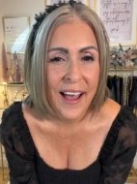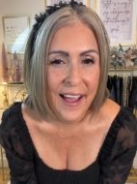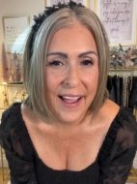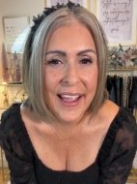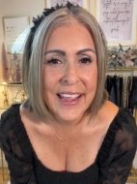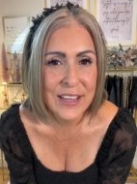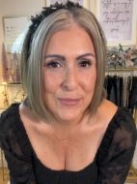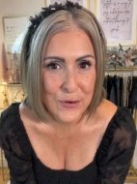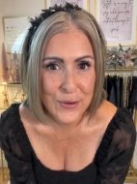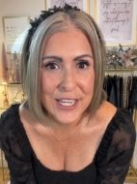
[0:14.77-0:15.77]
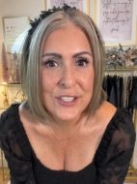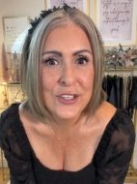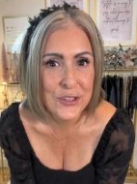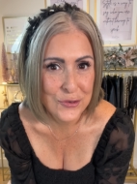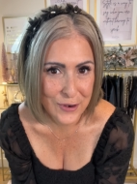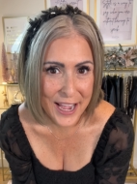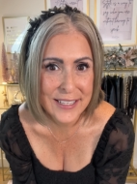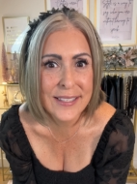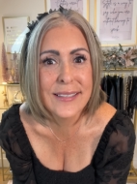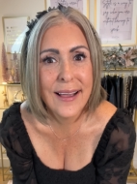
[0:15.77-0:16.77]
I am going to
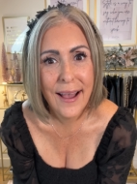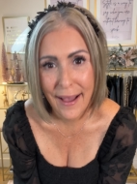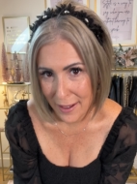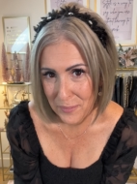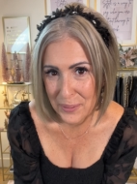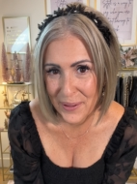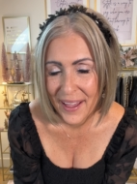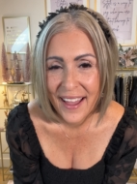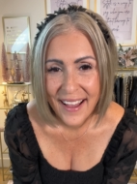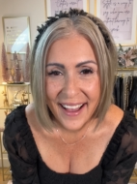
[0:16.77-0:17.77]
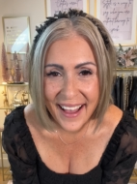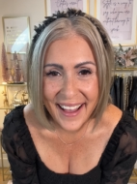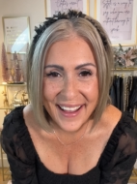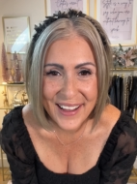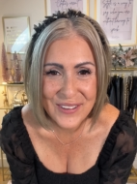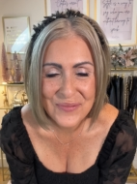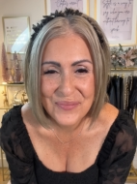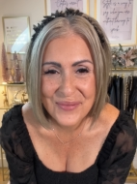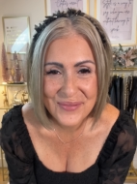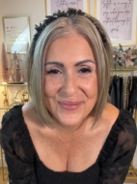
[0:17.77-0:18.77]
dress up. Um,
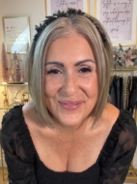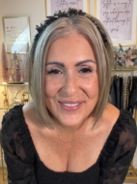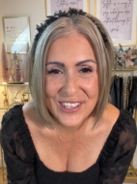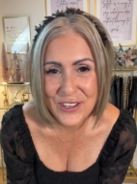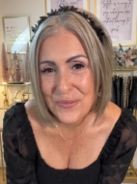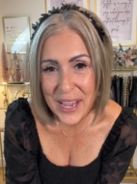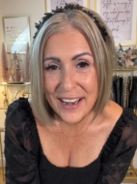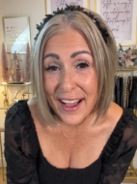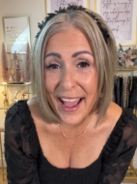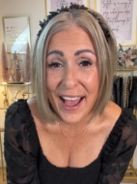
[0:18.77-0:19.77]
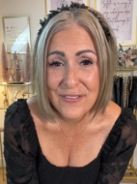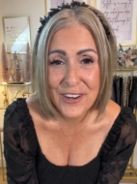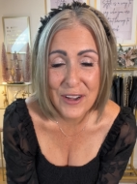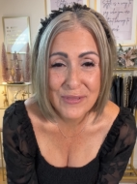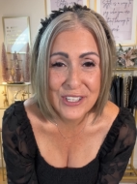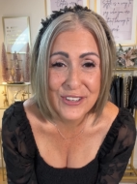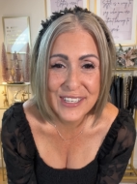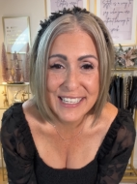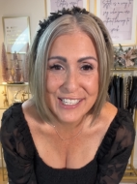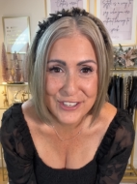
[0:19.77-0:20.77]
You may not have an
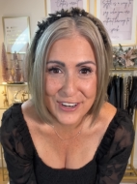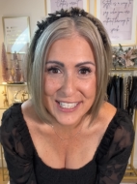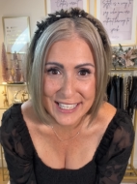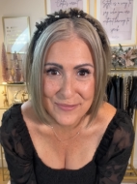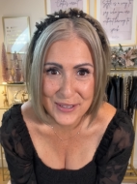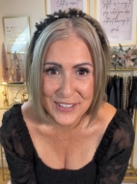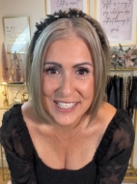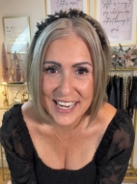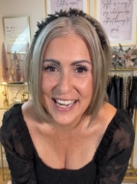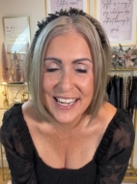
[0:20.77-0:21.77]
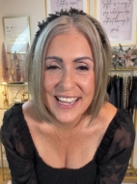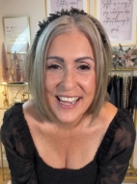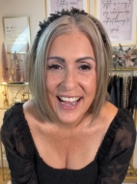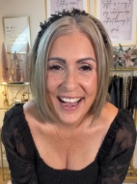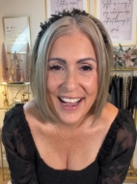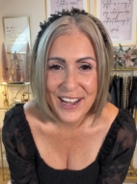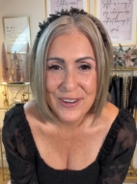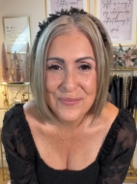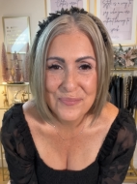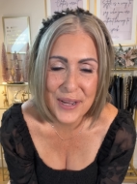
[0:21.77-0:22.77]
opportunity to dress up every day,
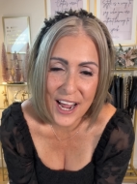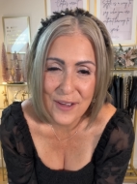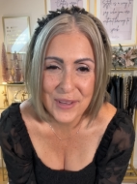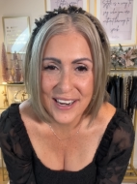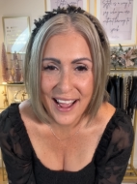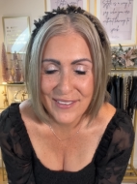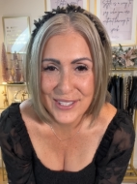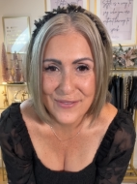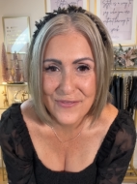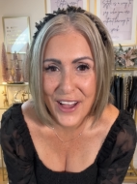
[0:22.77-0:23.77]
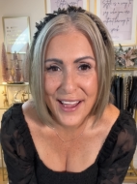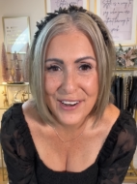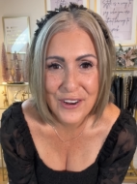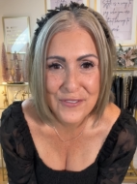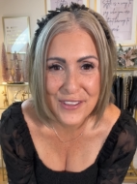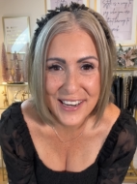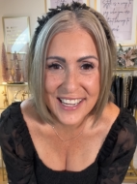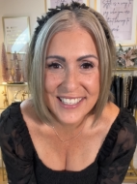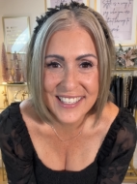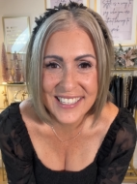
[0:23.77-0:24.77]
um, but I'm gonna have some fun over the
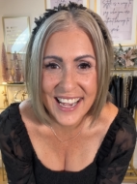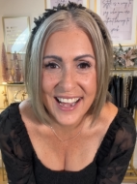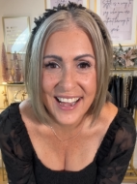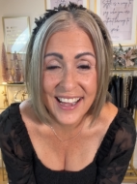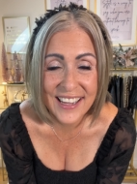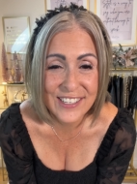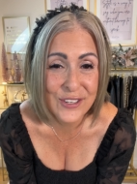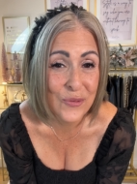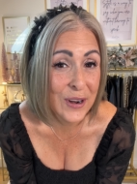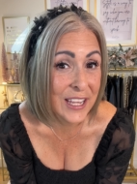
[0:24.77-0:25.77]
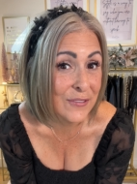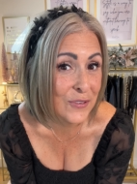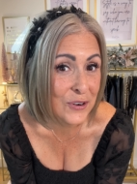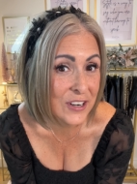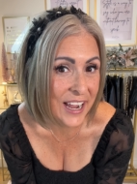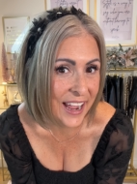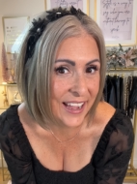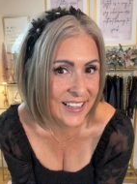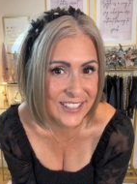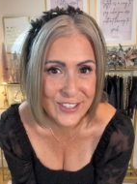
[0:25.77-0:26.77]
next uh, twenty-four
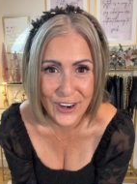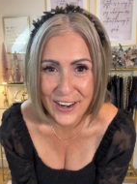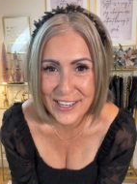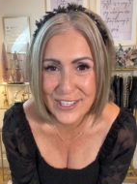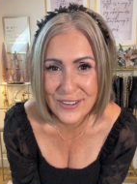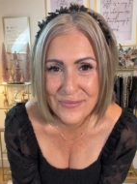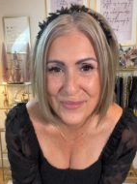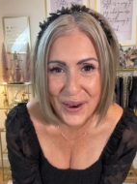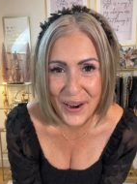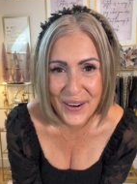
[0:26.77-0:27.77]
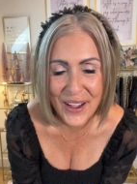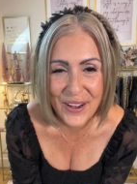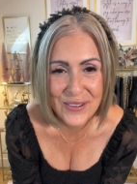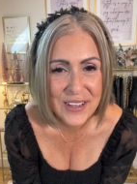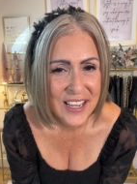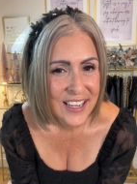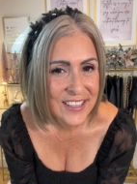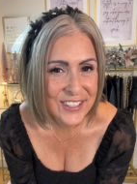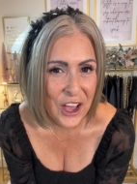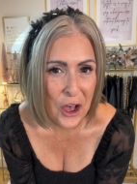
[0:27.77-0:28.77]
days, starting tomorrow.
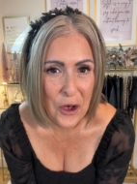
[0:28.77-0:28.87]
So